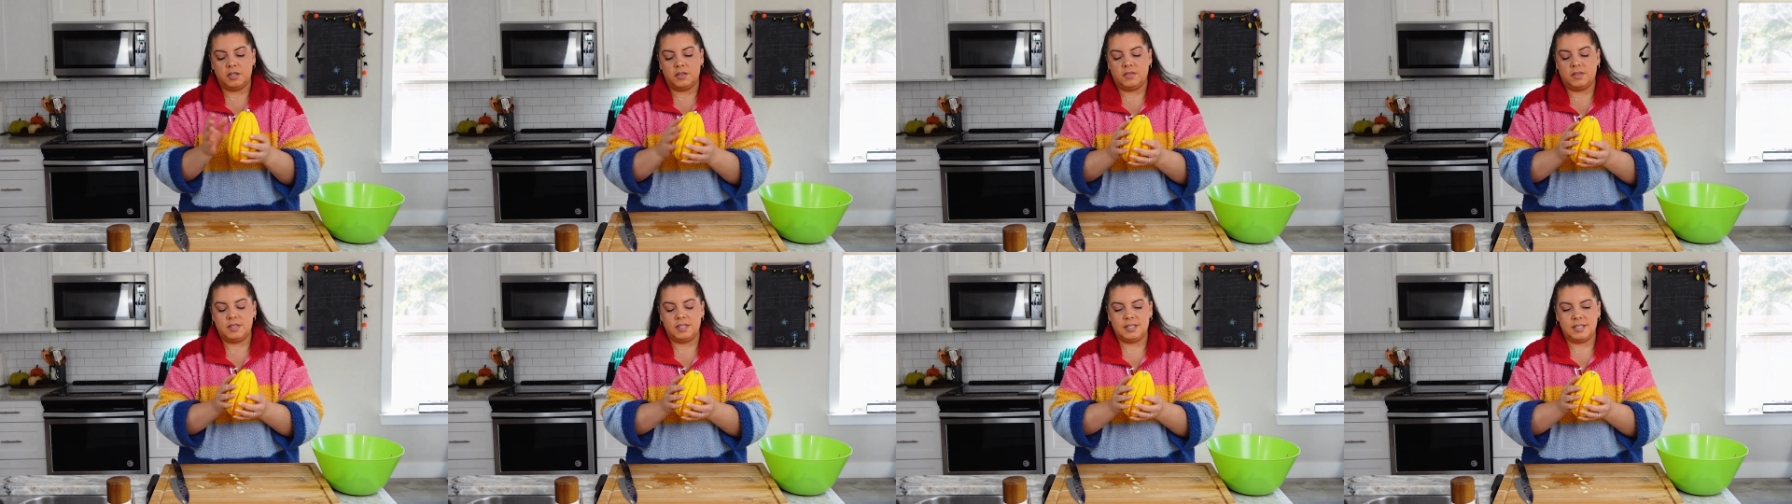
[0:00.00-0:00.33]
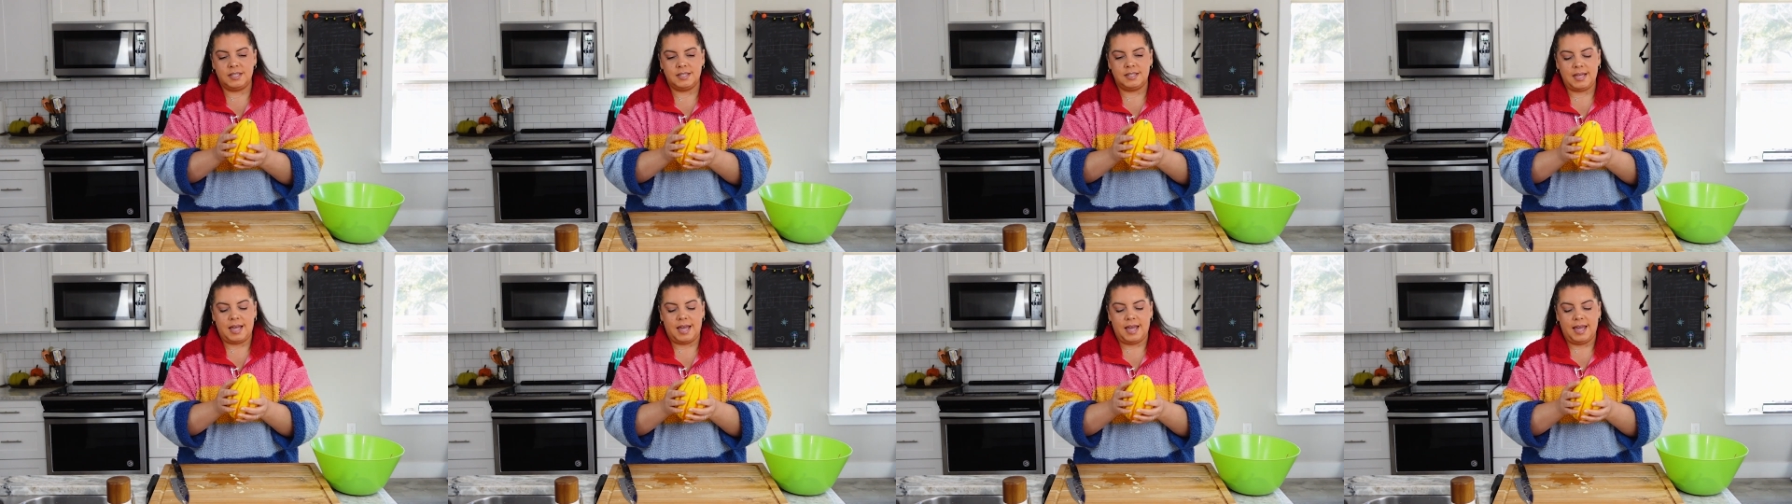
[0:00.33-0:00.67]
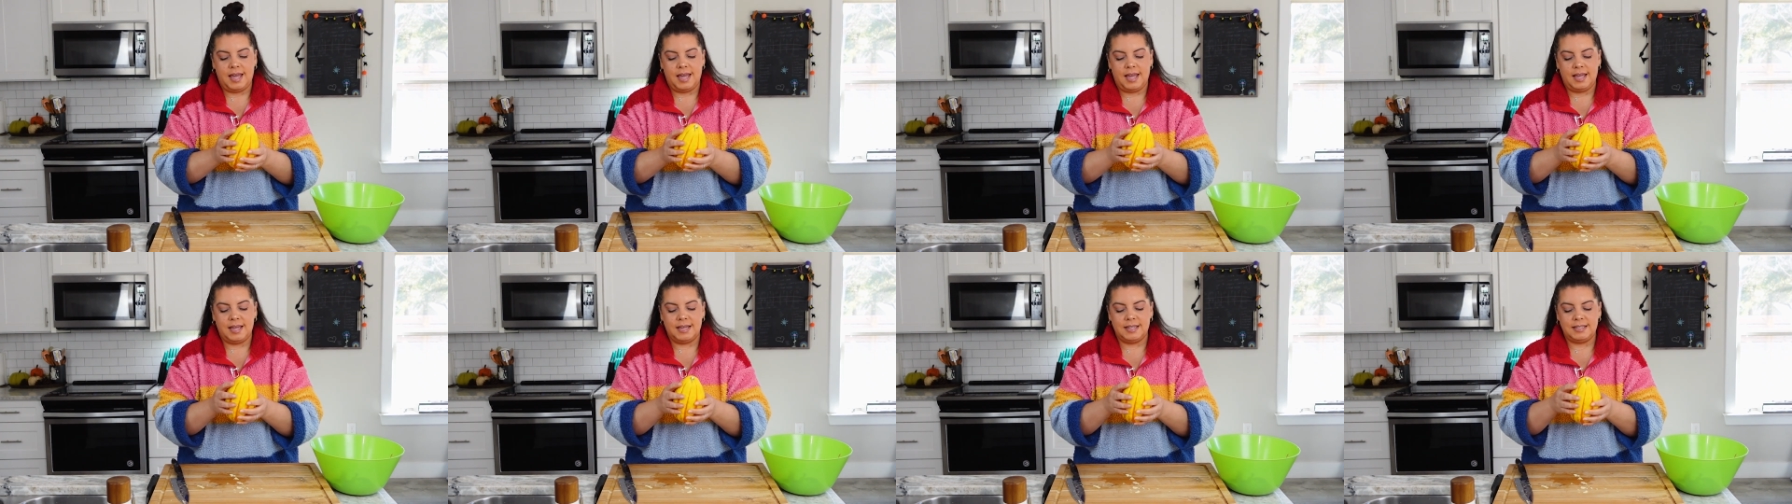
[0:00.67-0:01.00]
this is
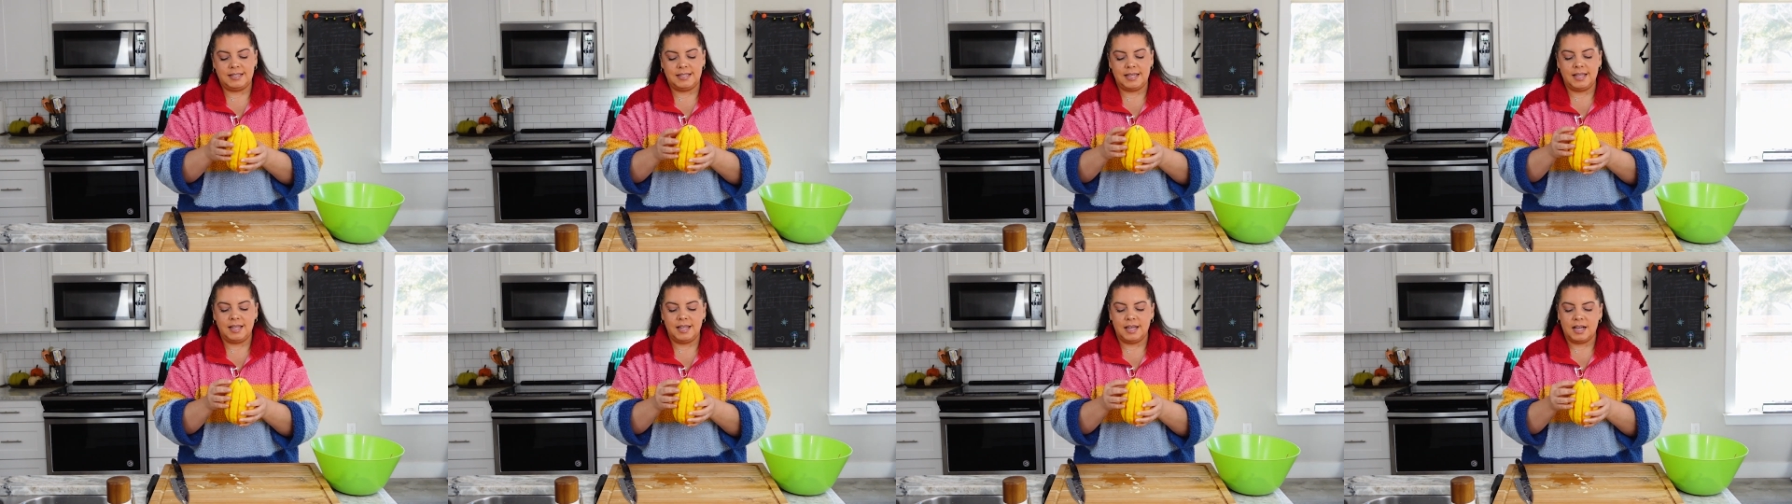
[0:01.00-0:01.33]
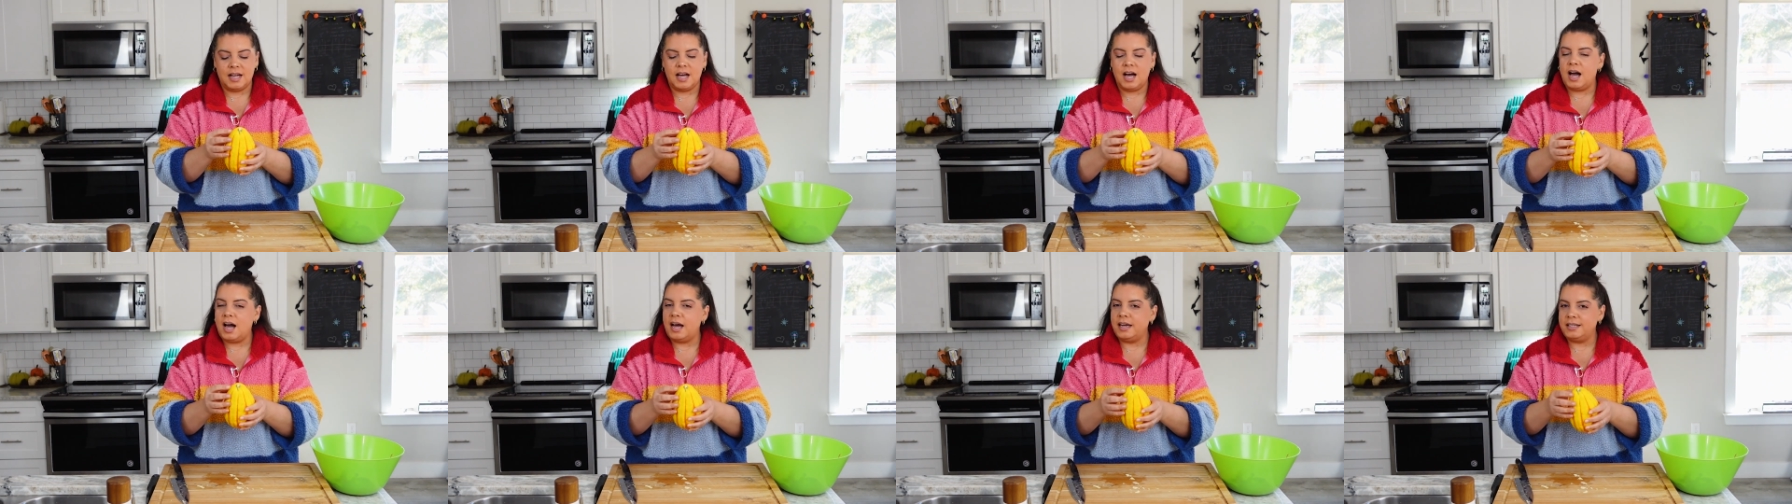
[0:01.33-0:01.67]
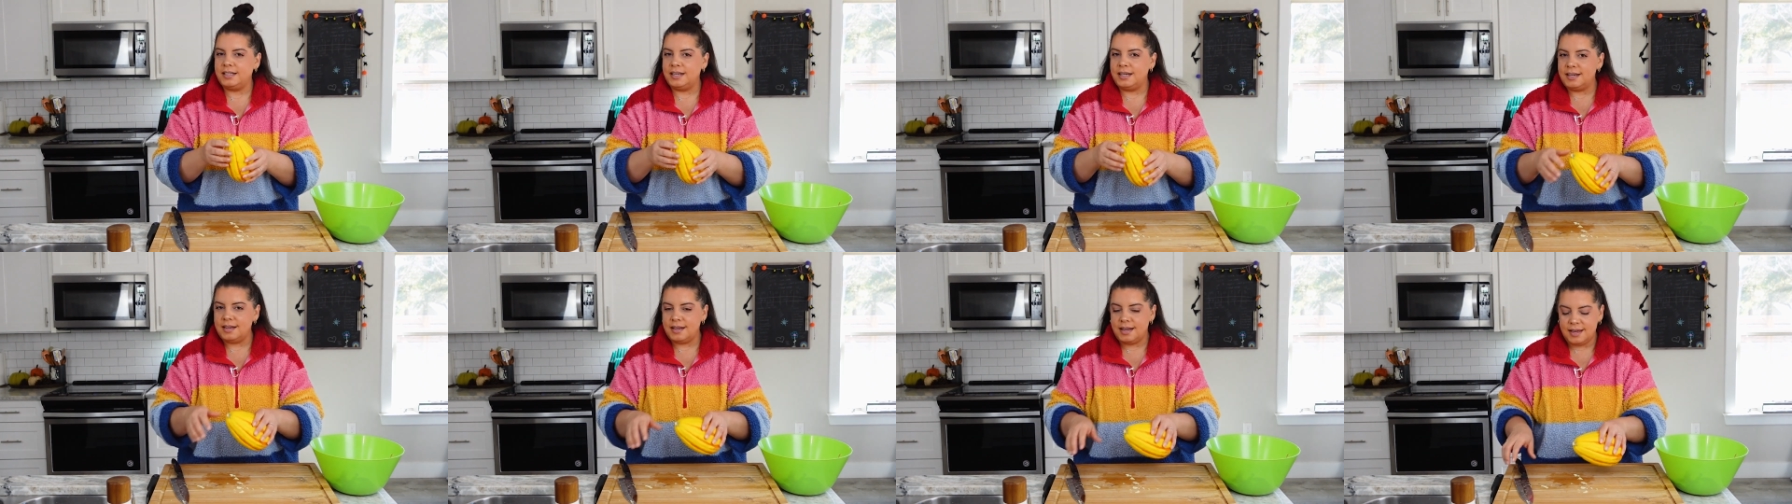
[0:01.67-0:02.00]
a
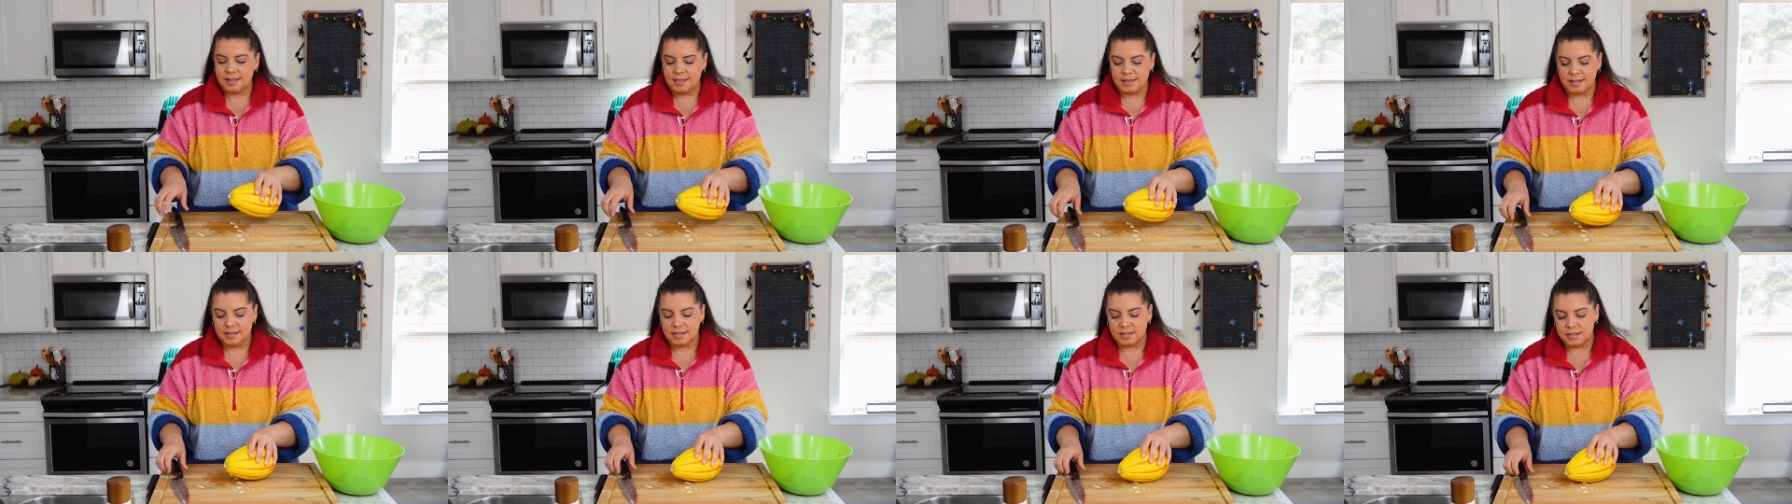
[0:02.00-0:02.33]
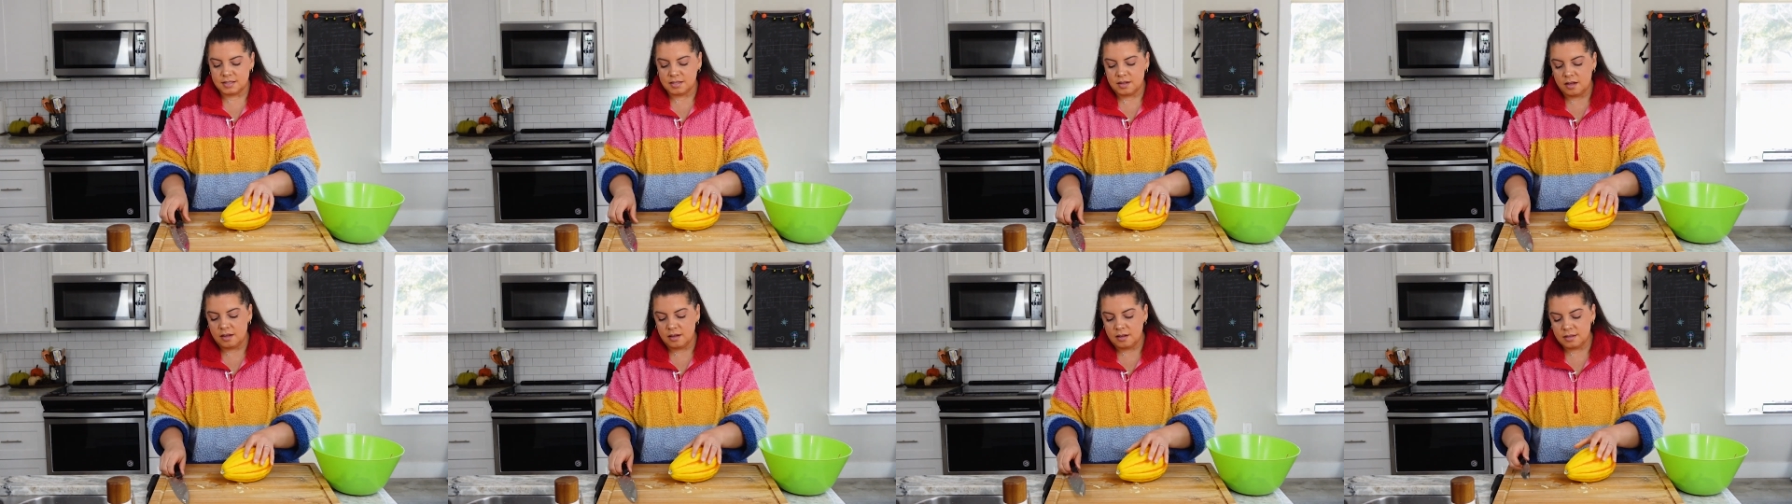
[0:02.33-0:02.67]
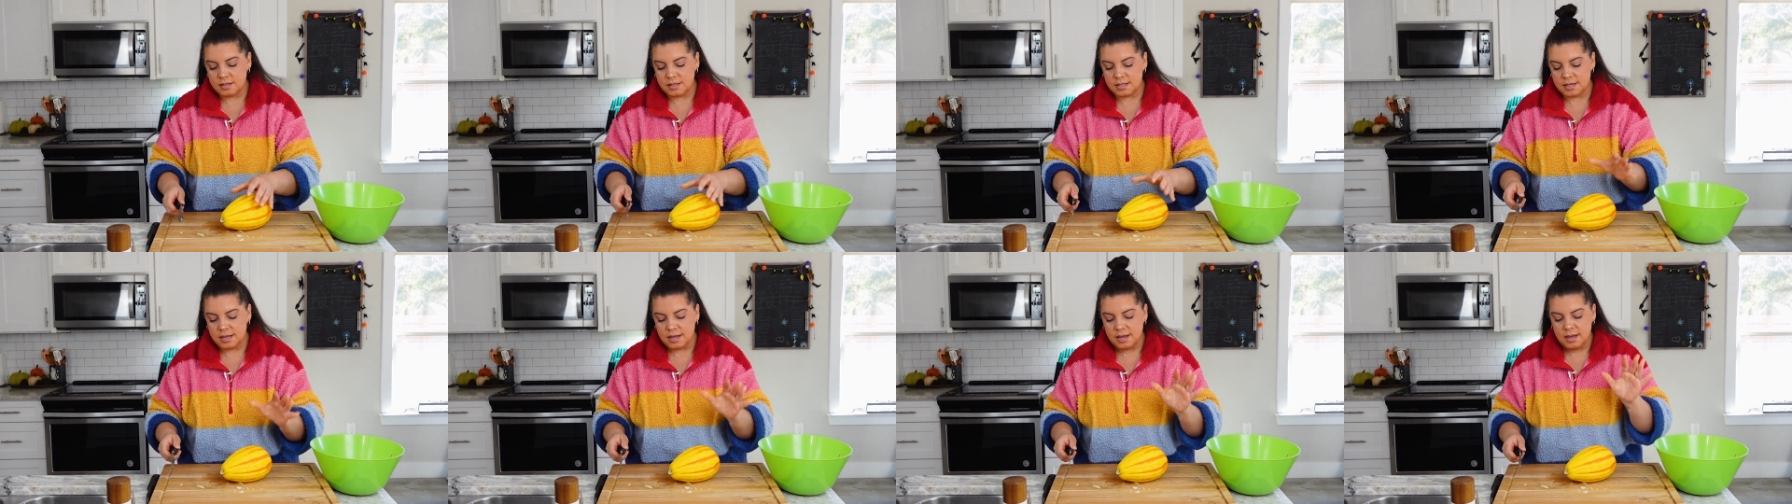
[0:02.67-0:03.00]
delicata, I think it's
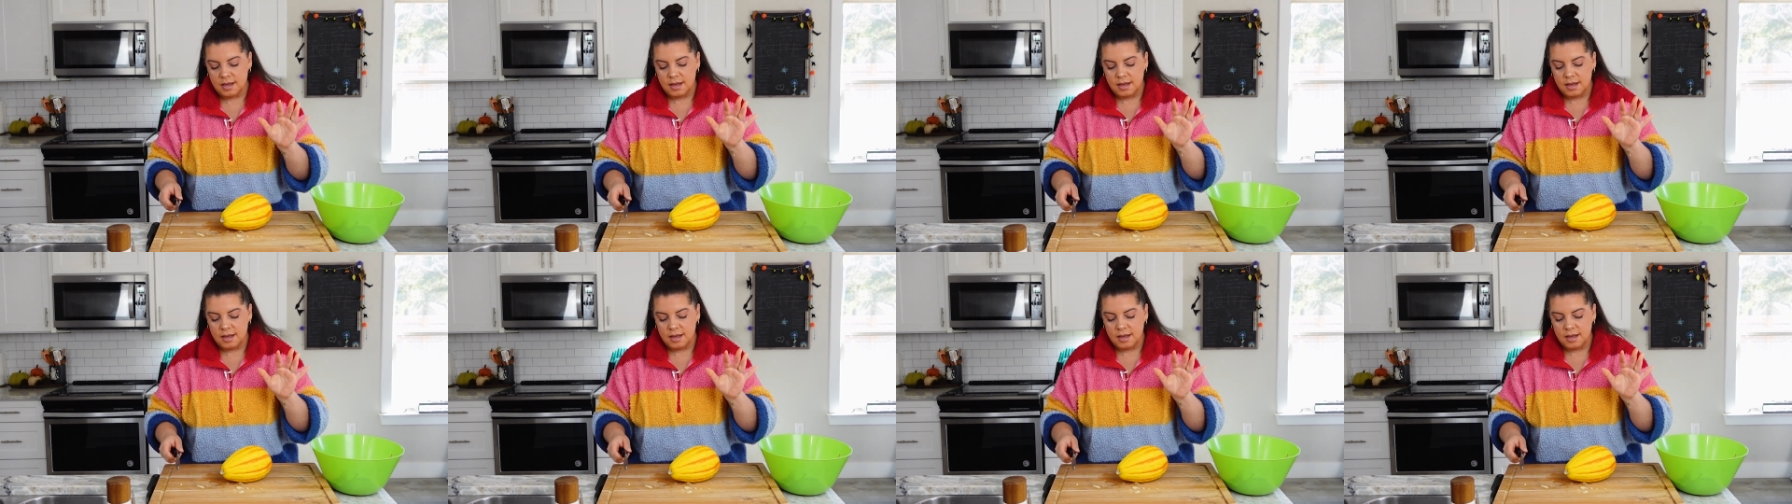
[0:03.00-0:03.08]
called.